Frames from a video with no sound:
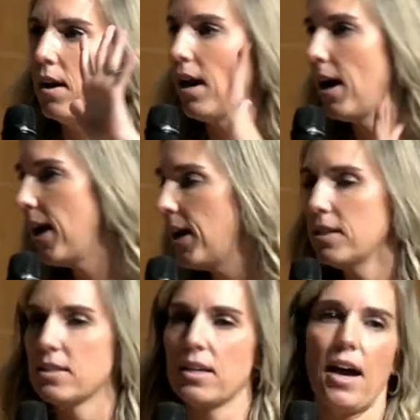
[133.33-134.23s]
a
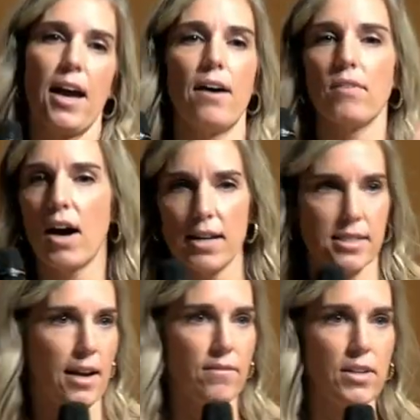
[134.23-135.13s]
hand, I have eyes, I
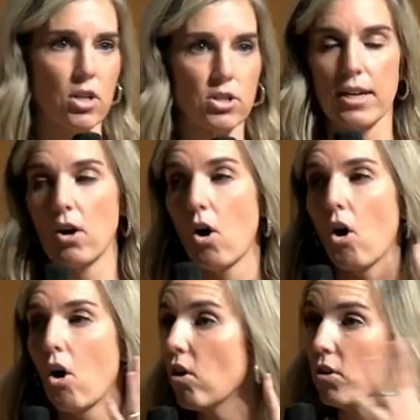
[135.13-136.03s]
have ears, and
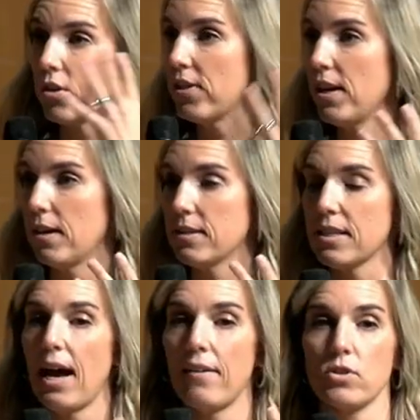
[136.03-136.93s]
all the things
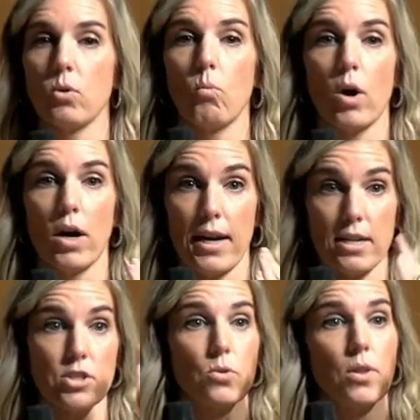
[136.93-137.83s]
have to work and
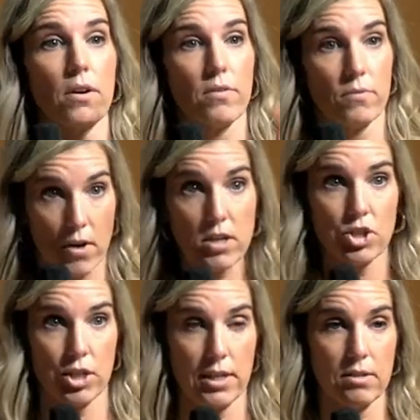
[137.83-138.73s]
do their
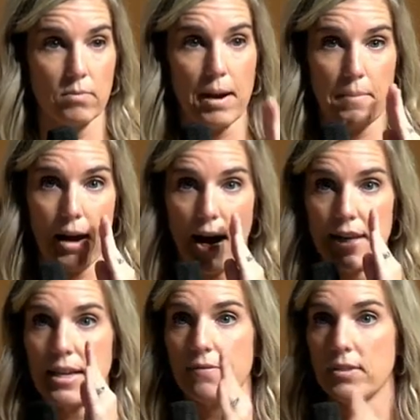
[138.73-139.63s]
function, right? My eyes
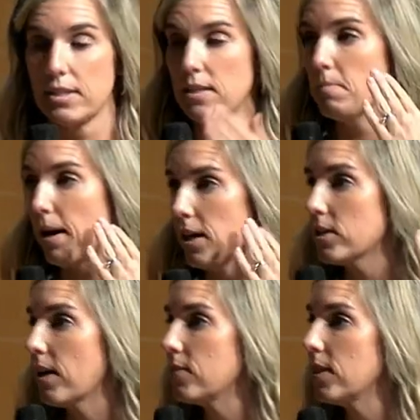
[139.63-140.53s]
have to see, my ears
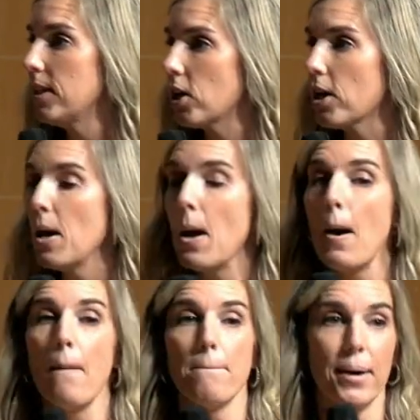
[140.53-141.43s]
have to hear,
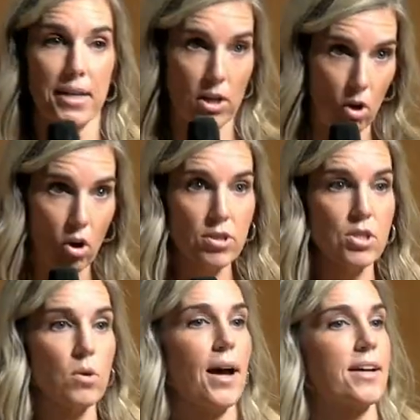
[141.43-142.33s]
but it also
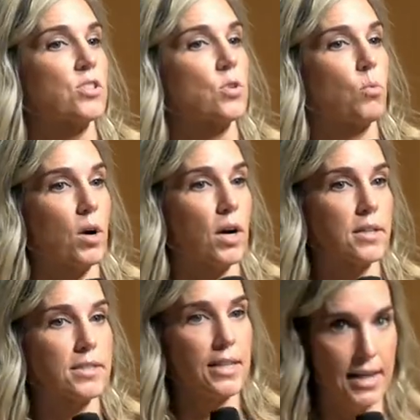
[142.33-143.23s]
has to work
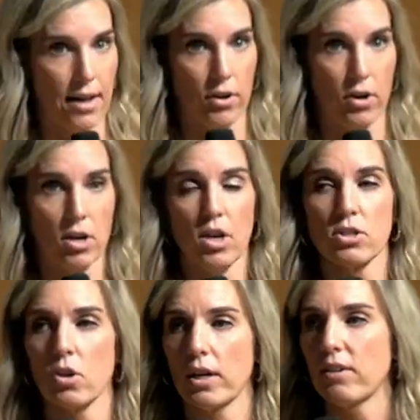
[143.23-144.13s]
together. So,
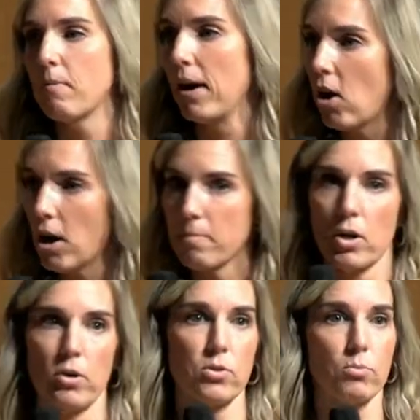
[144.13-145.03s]
like, if my arm
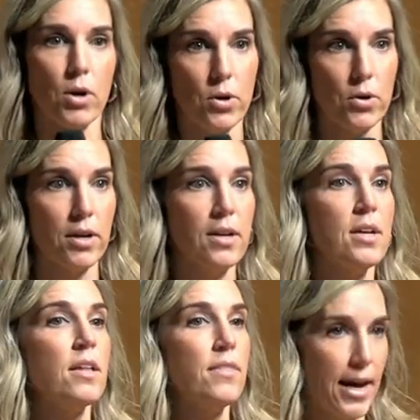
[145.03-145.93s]
goes rogue,
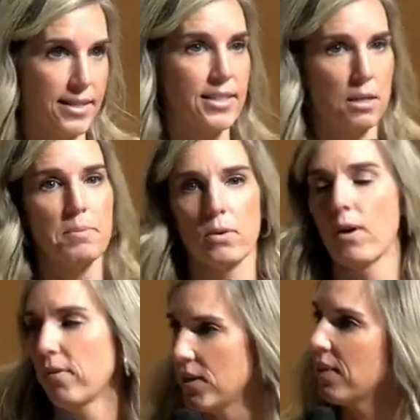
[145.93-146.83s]
that's gonna be a
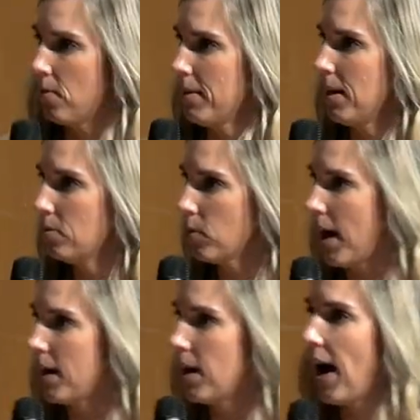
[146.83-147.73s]
rough day for me,
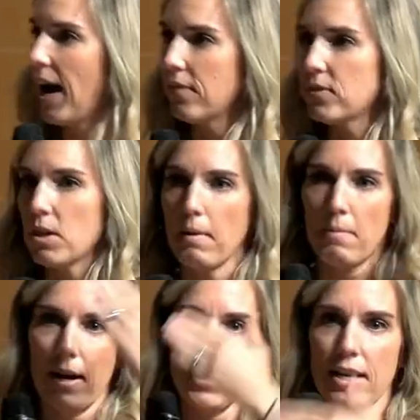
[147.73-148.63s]
right? I have to, my
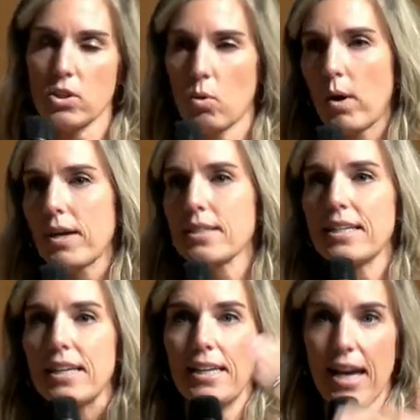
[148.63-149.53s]
body has to work
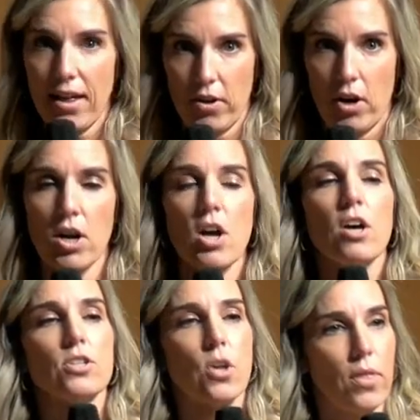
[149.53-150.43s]
together
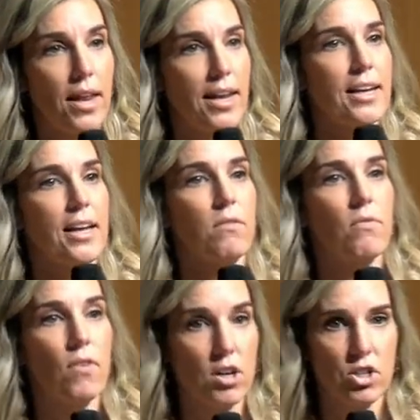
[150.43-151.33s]
so that it can
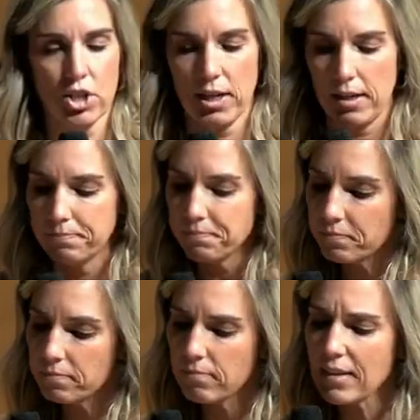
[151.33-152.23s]
function
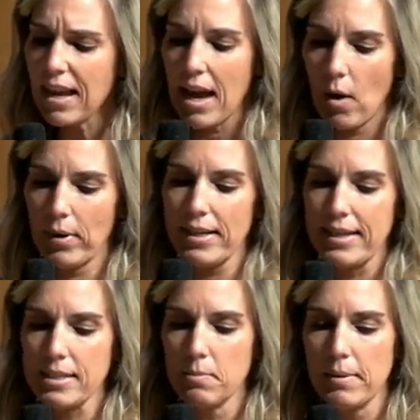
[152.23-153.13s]
how I need it
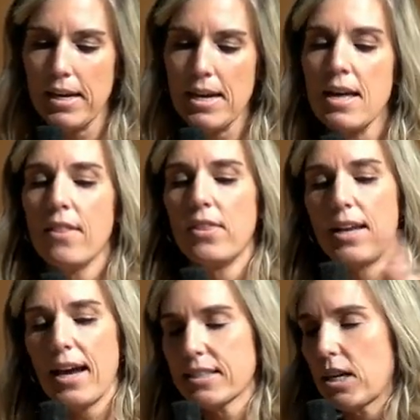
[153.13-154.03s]
to be. The
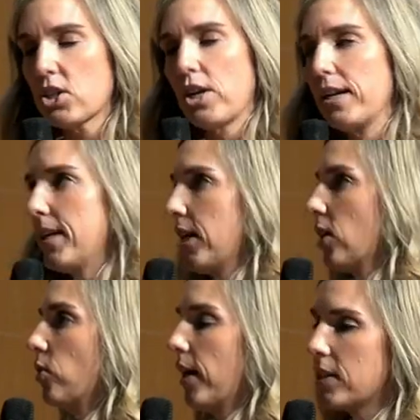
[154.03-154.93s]
next section I didn't
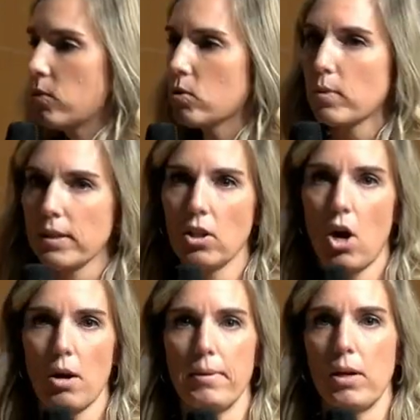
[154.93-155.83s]
include it because it was really
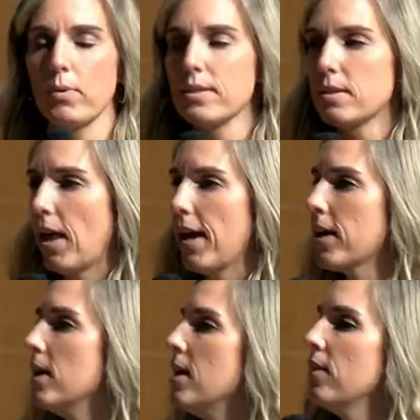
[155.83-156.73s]
long, but it was like the